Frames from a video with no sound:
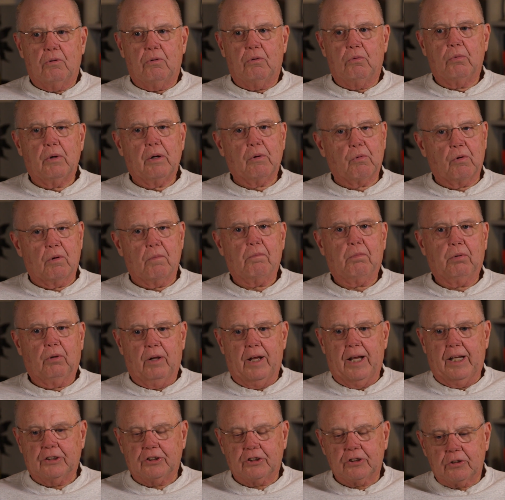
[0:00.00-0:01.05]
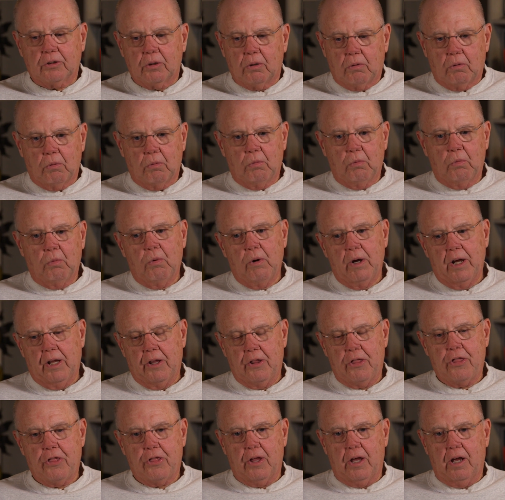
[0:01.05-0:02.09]
We were blessed
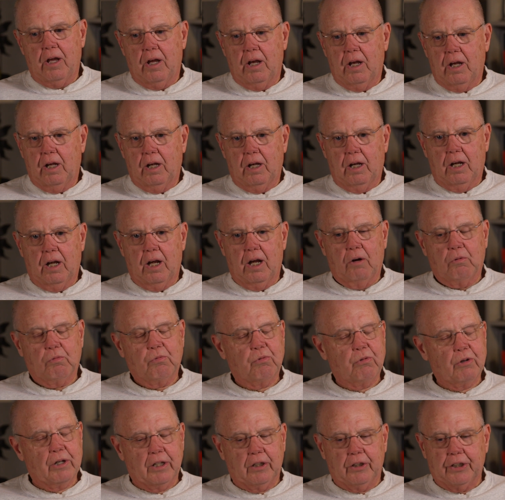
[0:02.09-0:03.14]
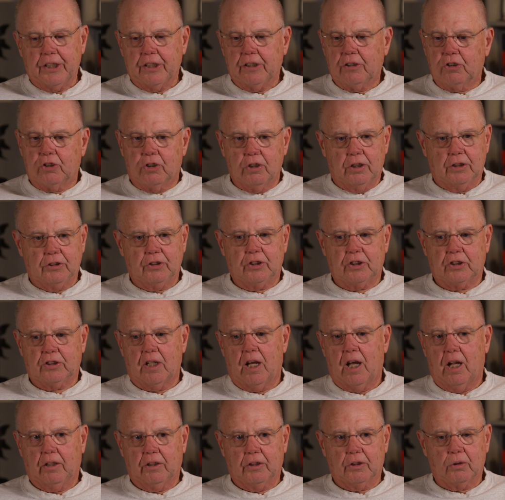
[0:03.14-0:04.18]
with a really good,
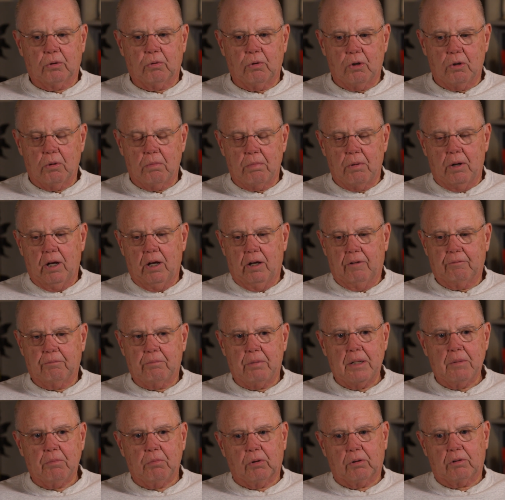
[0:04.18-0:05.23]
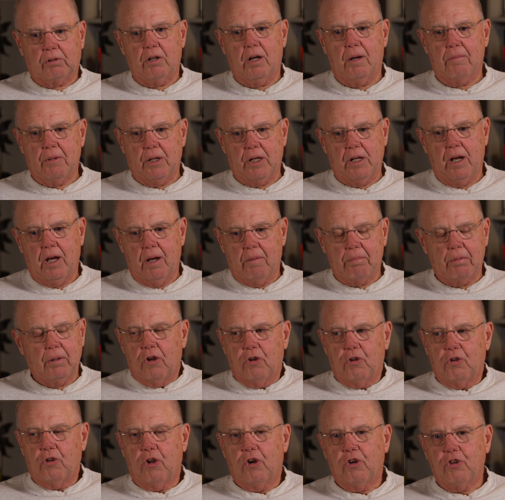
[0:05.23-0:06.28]
solid group of people coming up.
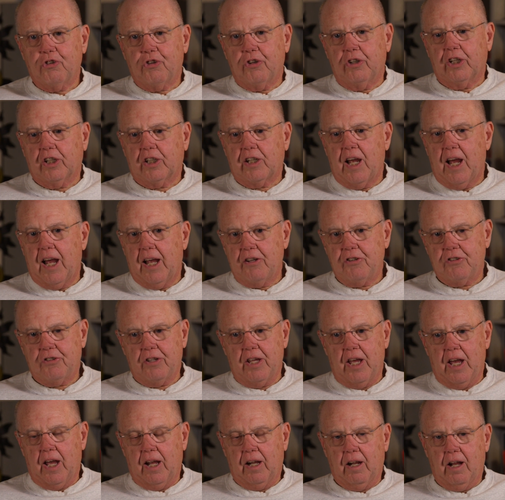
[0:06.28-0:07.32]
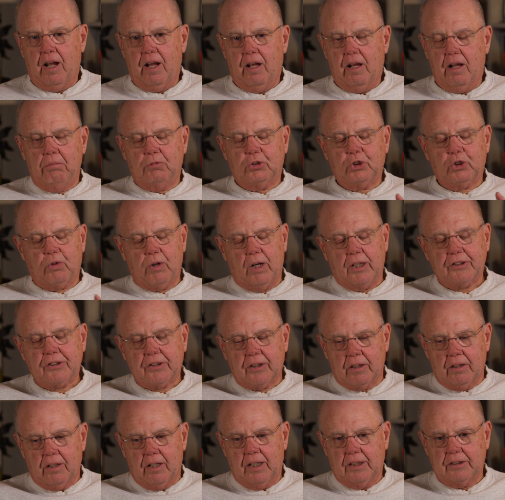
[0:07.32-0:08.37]
Those are the guys that
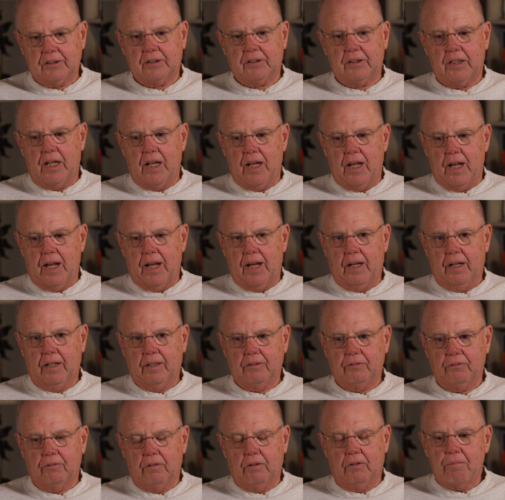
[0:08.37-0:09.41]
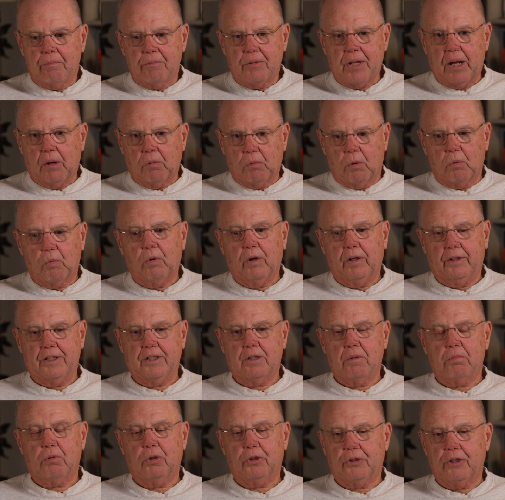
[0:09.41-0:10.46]
trusted us, and they were willing
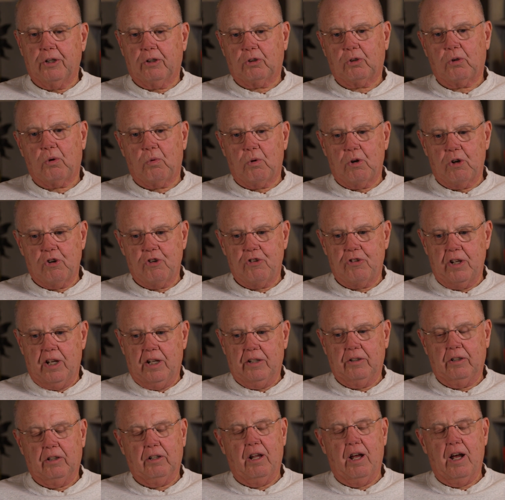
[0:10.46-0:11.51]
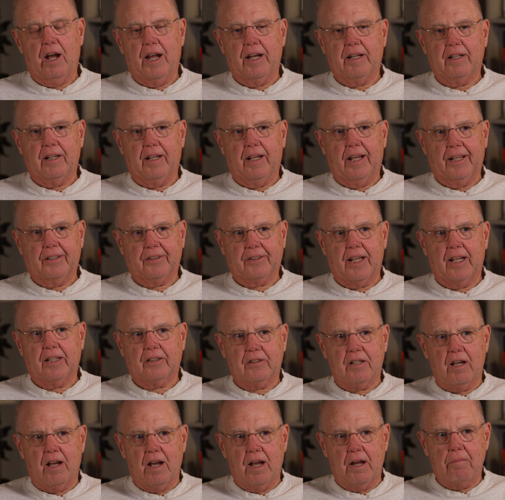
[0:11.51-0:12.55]
to put their careers on the line at that
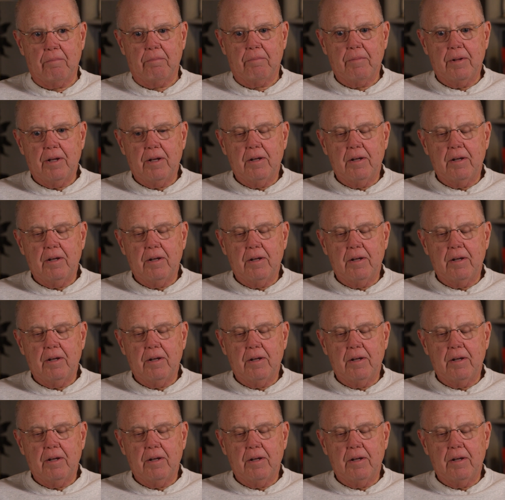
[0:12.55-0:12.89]
time.